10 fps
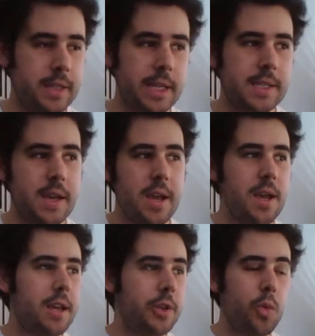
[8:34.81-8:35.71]
That's
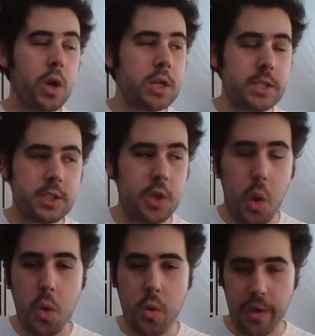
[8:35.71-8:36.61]
the world is
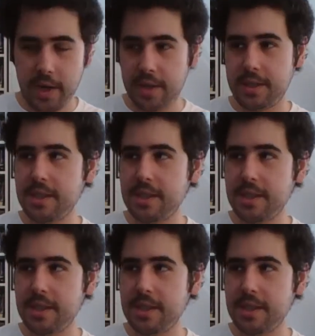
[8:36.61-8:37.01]
so weird.